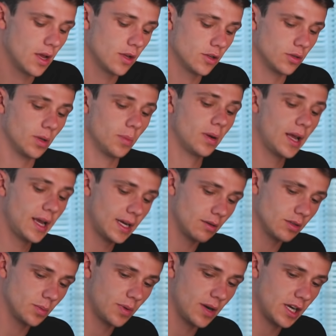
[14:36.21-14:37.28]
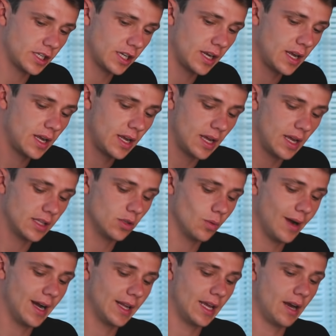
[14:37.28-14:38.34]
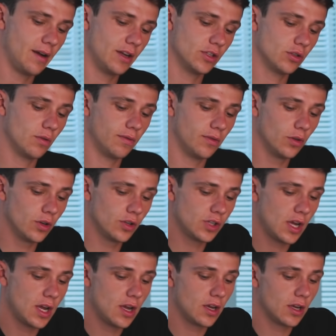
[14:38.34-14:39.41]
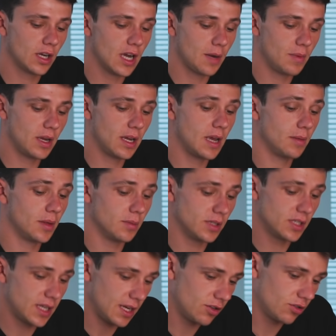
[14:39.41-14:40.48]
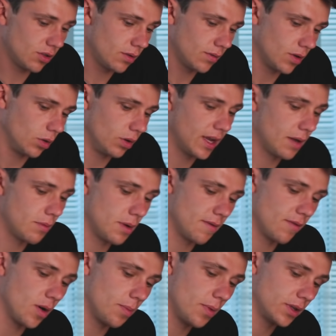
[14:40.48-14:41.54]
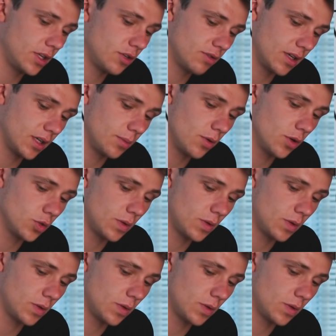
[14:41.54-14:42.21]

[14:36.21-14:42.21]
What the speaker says: So they're playing out of pressure into wide areas. So for us, can we keep them central, okay, where we've got bodies around the ball.